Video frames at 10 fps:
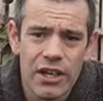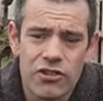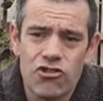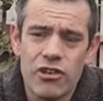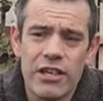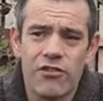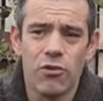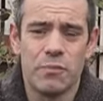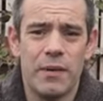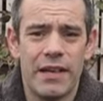a tree
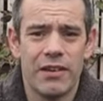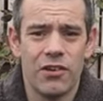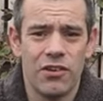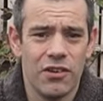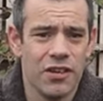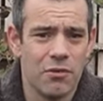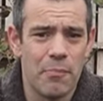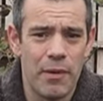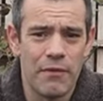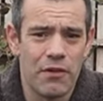grows bigger on, you know,
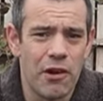above the